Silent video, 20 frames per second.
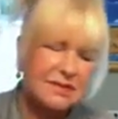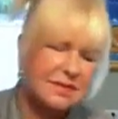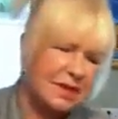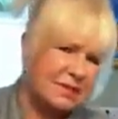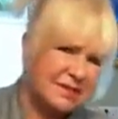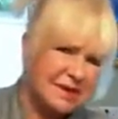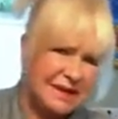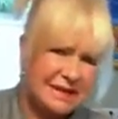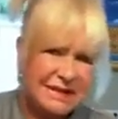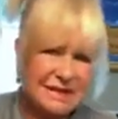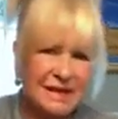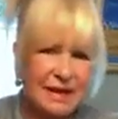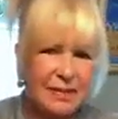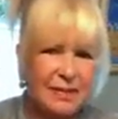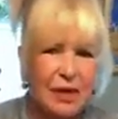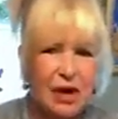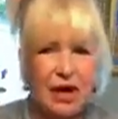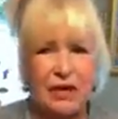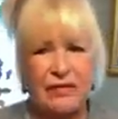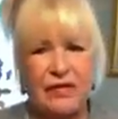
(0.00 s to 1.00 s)
Sometimes I
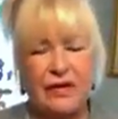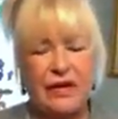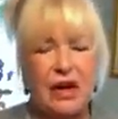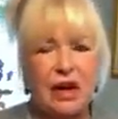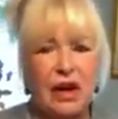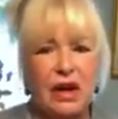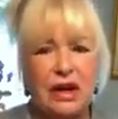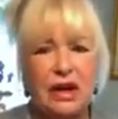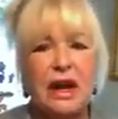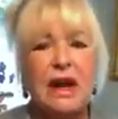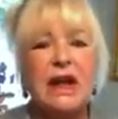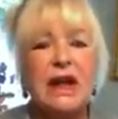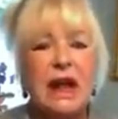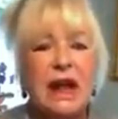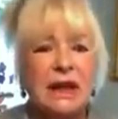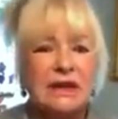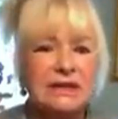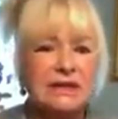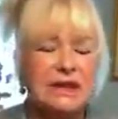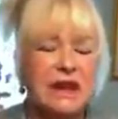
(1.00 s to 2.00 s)
slip off and on
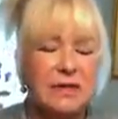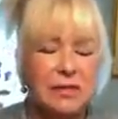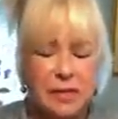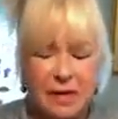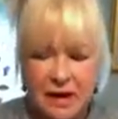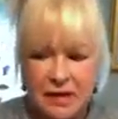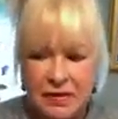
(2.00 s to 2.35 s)
and stuff,